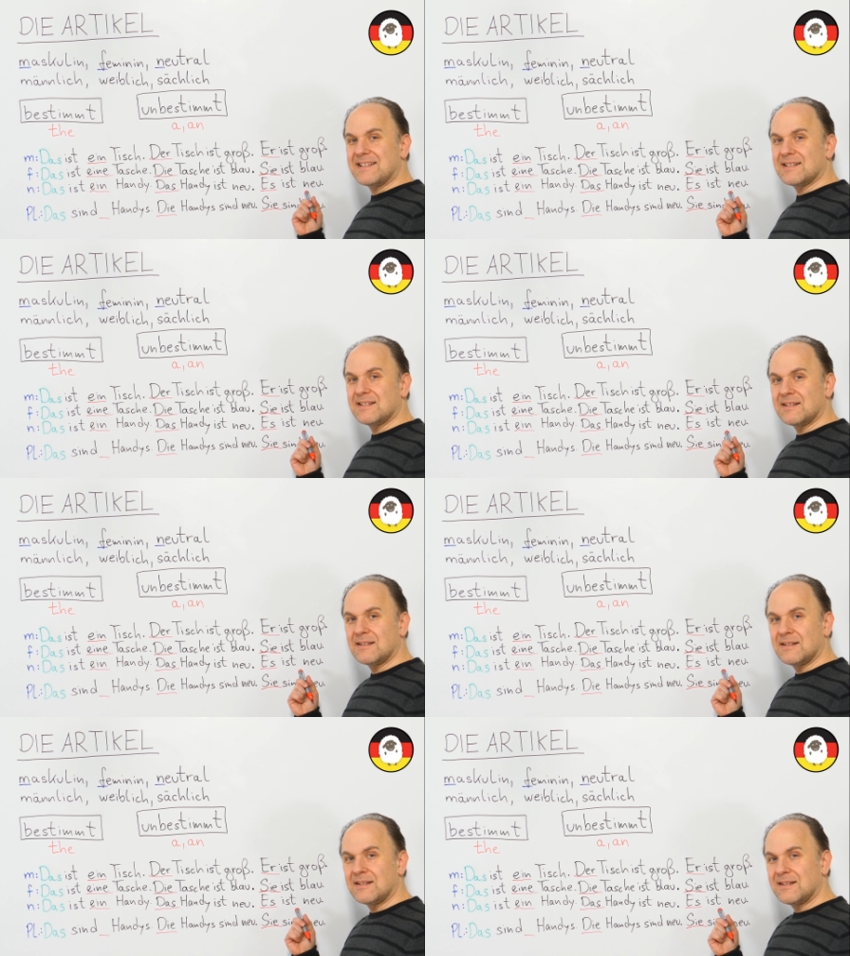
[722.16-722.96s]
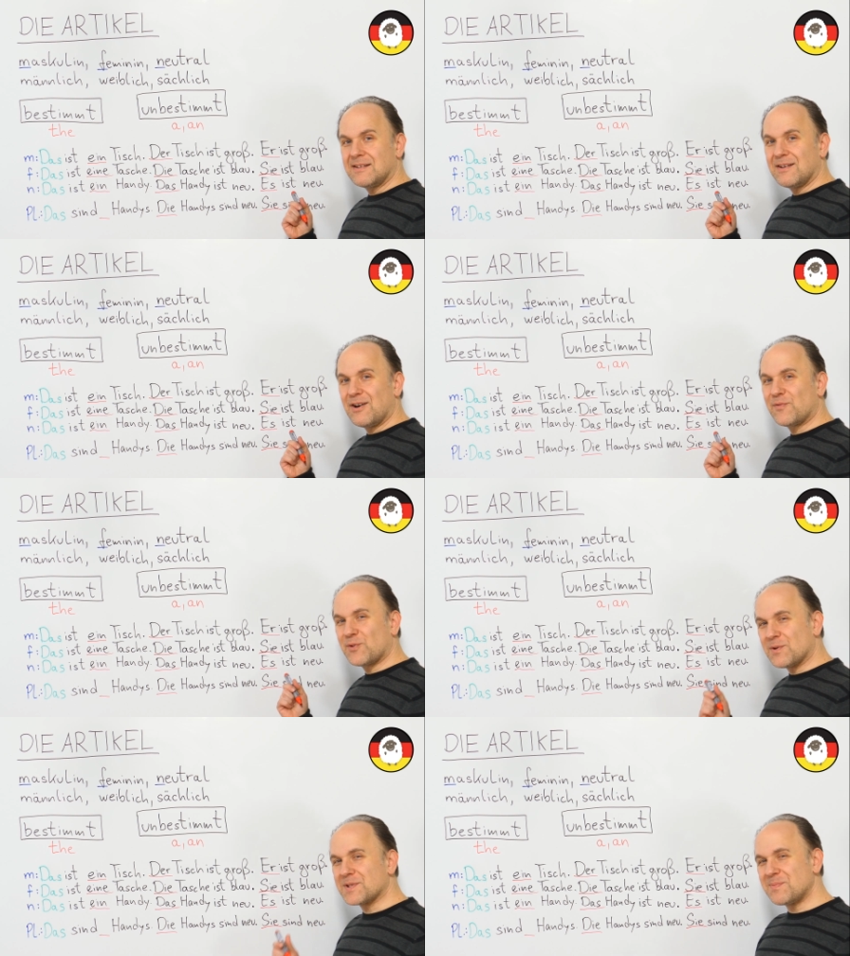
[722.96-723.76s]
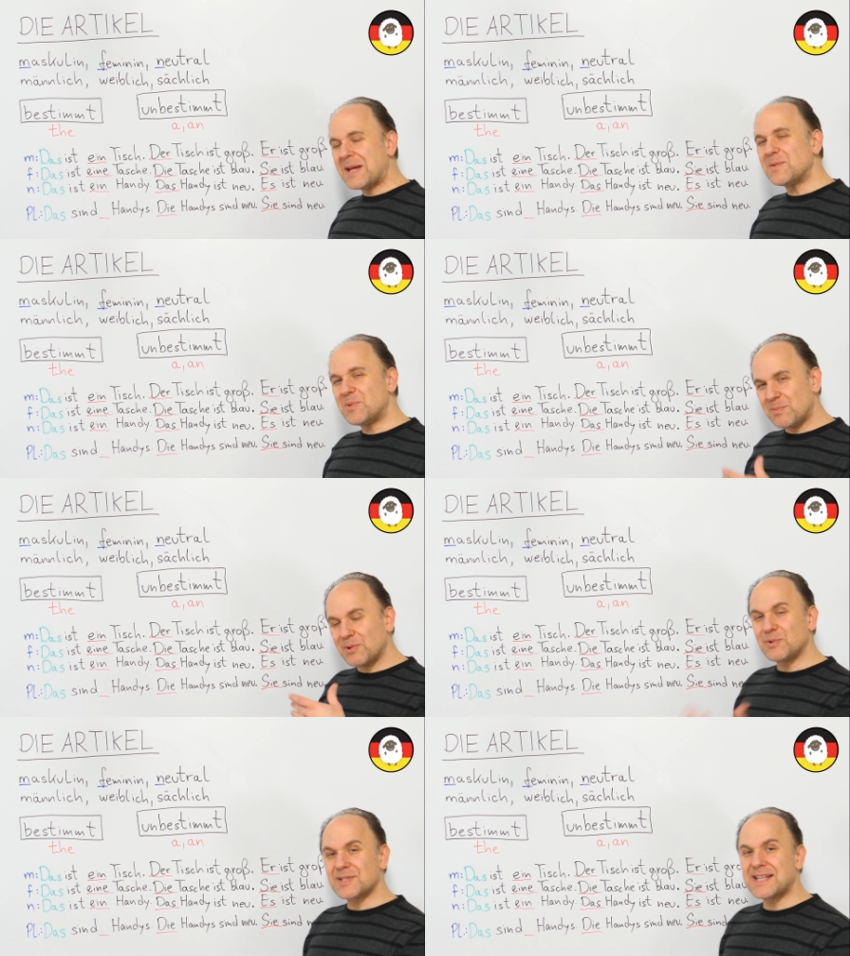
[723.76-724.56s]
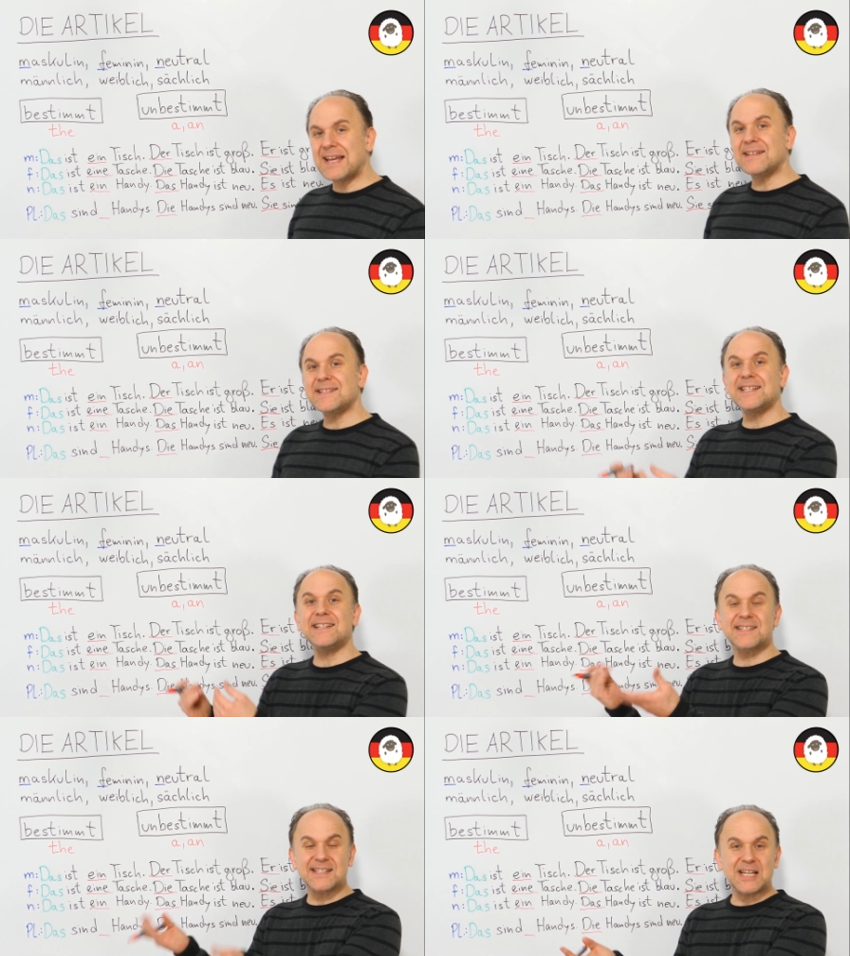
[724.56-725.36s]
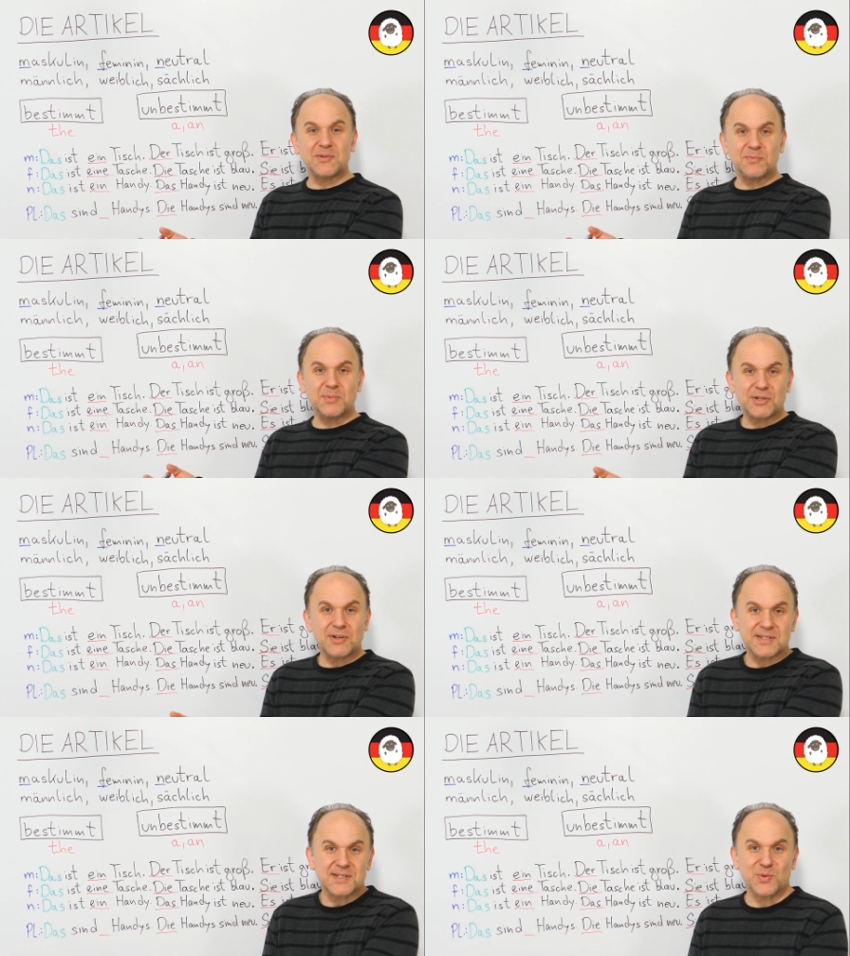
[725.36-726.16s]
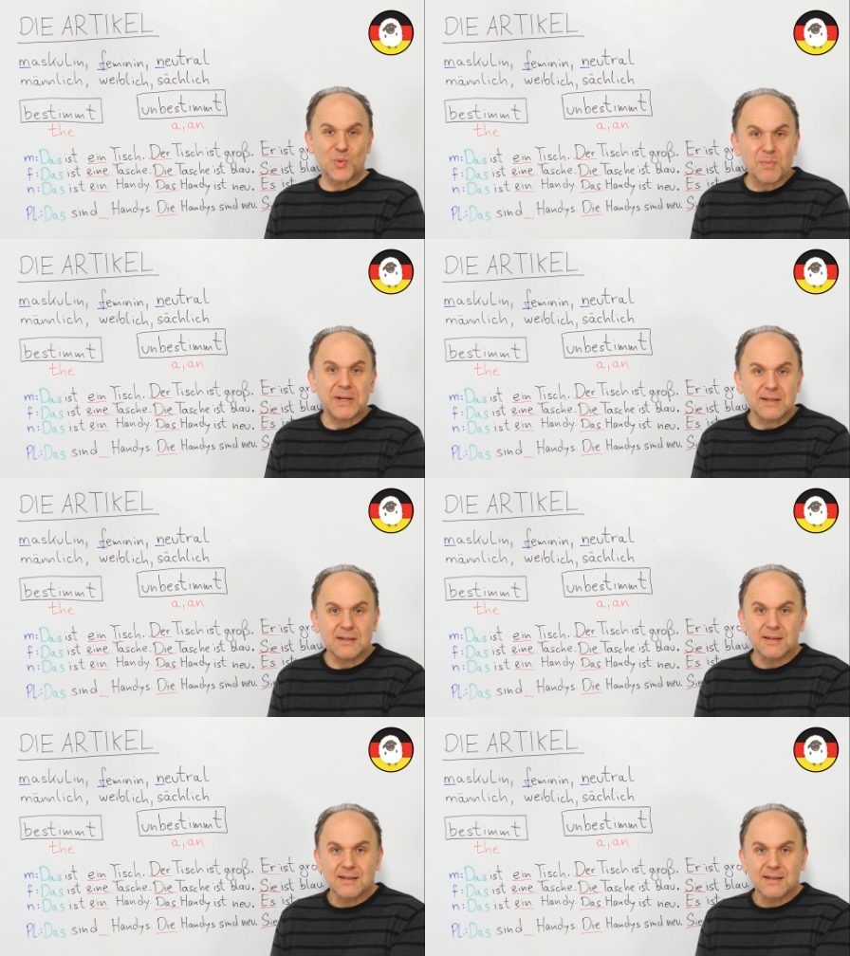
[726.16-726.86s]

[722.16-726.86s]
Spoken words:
nett. Of course, many people will say sie ist nett because it's a woman.